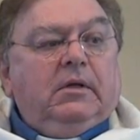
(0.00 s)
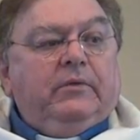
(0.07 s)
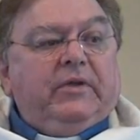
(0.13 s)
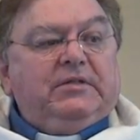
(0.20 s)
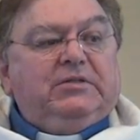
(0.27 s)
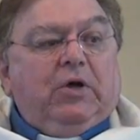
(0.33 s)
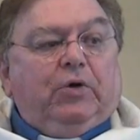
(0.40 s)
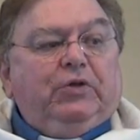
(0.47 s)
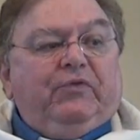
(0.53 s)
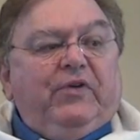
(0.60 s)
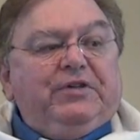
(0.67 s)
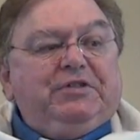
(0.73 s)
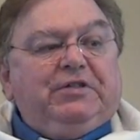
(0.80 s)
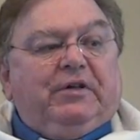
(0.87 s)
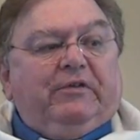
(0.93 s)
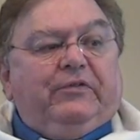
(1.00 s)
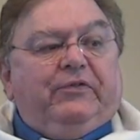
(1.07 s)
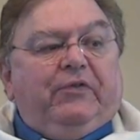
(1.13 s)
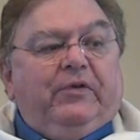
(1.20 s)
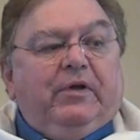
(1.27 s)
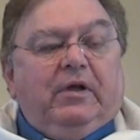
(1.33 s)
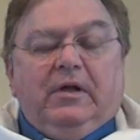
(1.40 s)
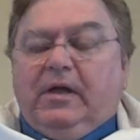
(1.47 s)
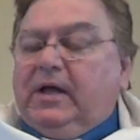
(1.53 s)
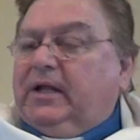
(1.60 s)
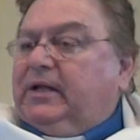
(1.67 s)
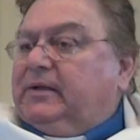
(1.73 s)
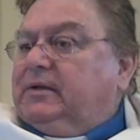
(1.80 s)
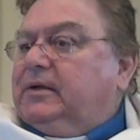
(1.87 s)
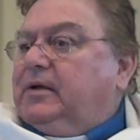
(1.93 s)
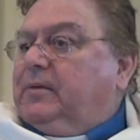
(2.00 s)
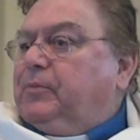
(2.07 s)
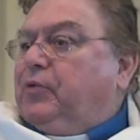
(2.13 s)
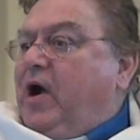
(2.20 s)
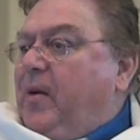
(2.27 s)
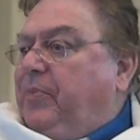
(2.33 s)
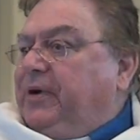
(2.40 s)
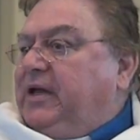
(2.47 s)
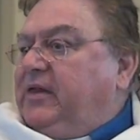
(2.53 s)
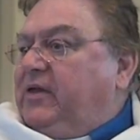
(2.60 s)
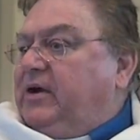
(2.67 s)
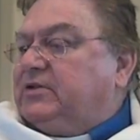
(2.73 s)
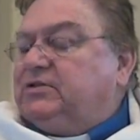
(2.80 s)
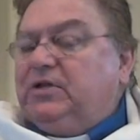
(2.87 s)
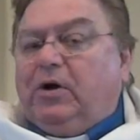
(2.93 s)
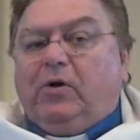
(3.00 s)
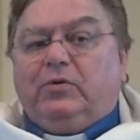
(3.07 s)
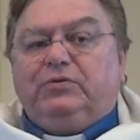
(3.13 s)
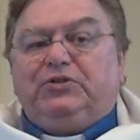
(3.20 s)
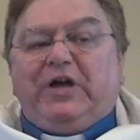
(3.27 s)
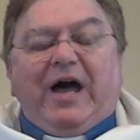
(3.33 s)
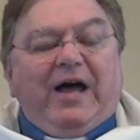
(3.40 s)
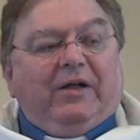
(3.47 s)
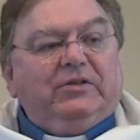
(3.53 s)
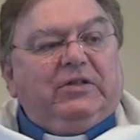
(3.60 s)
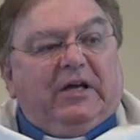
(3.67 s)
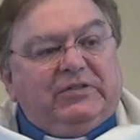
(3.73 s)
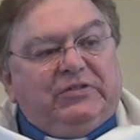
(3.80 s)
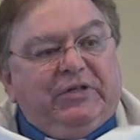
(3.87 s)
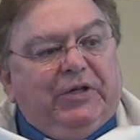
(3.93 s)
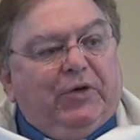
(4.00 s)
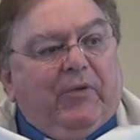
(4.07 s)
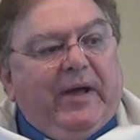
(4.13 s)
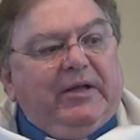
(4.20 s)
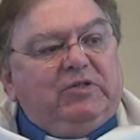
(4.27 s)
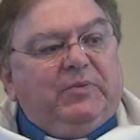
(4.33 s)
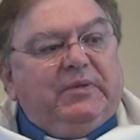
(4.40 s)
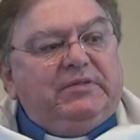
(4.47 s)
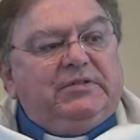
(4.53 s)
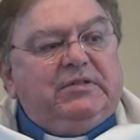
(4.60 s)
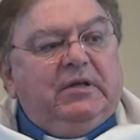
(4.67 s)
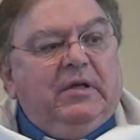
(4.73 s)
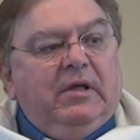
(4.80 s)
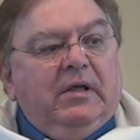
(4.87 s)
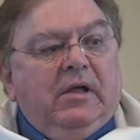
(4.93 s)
There's no division of property. There's no child custody arrangements.